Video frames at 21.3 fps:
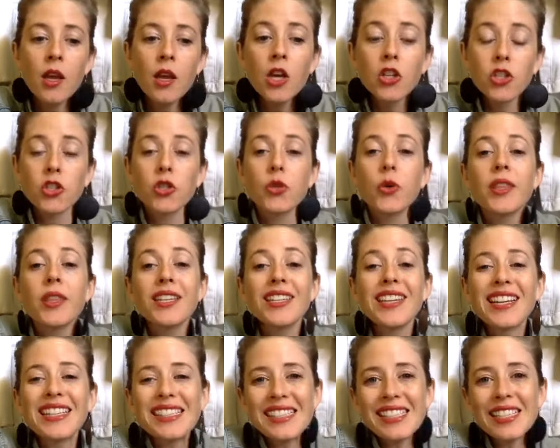So the
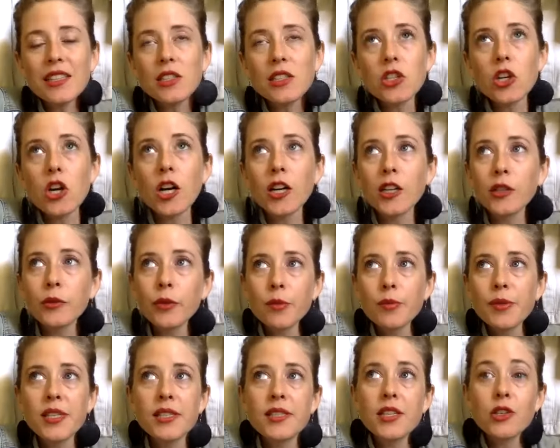next thing that's a hardware
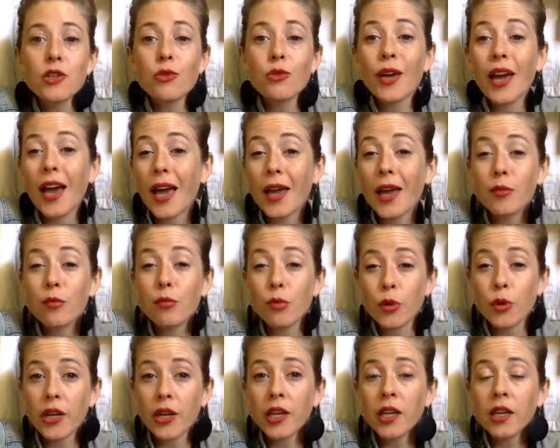piece that you can
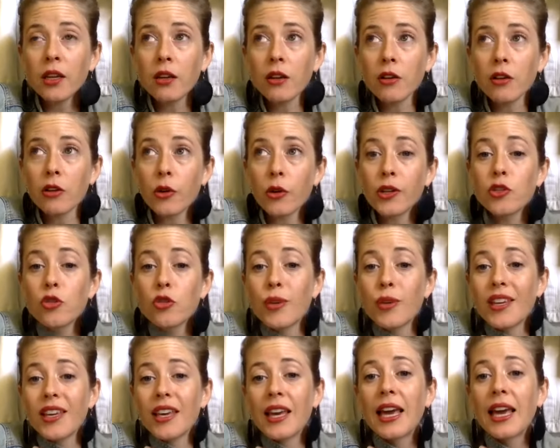bring are going to
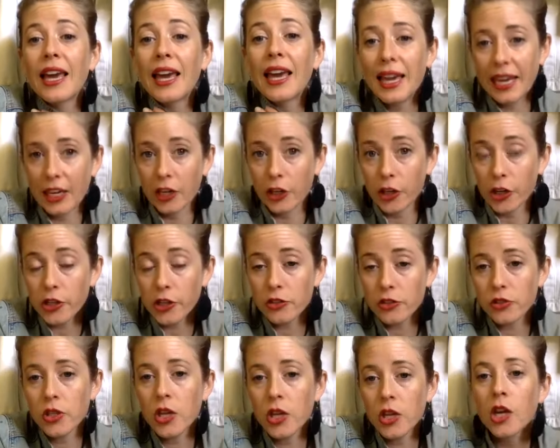be
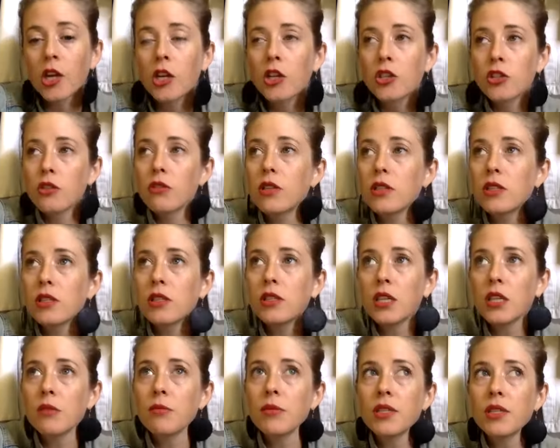hangers. So this is
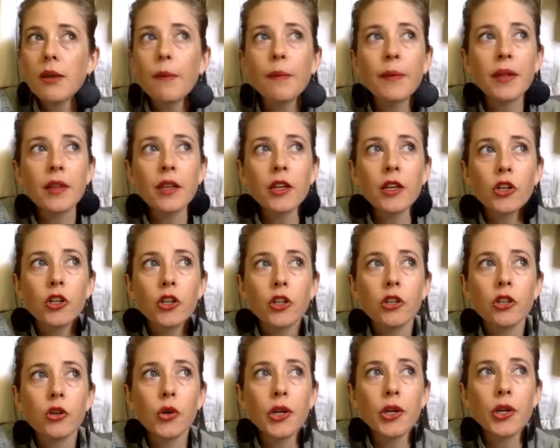going to be something that
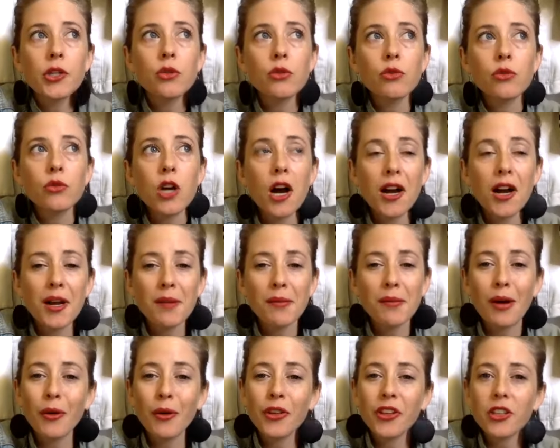you're going to talk
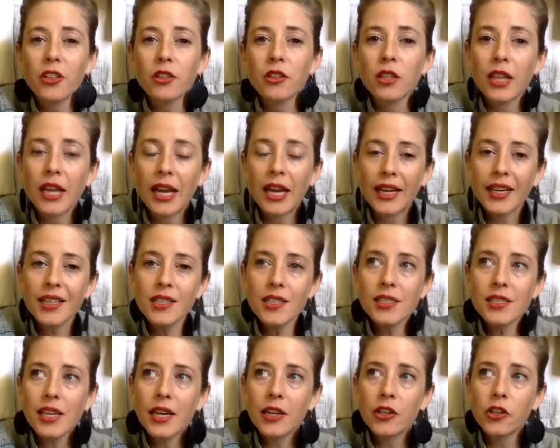about with your
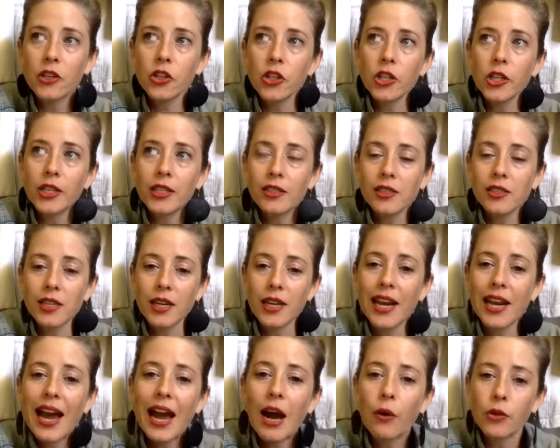clients, and you're going to decide
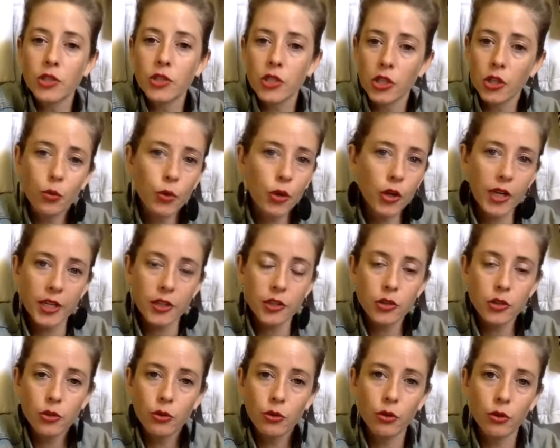how it's going to work
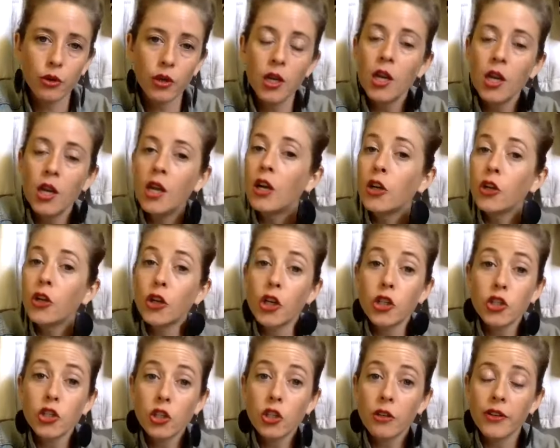into your
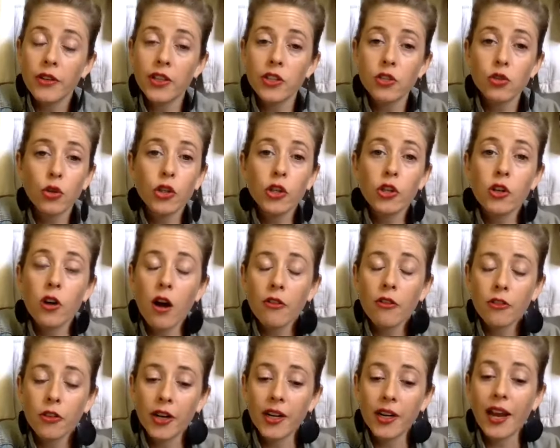service or your
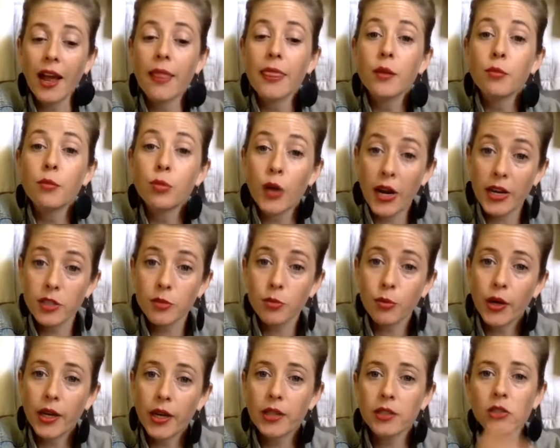offering and the price
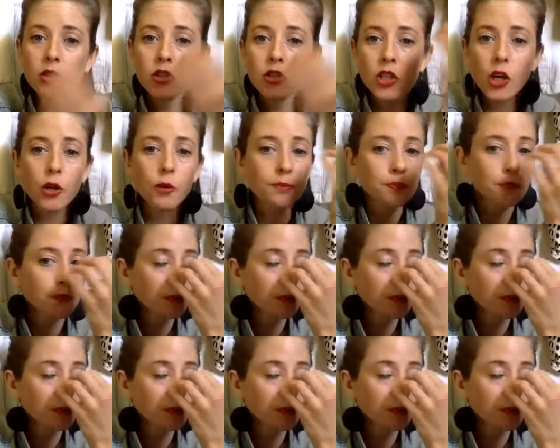point. So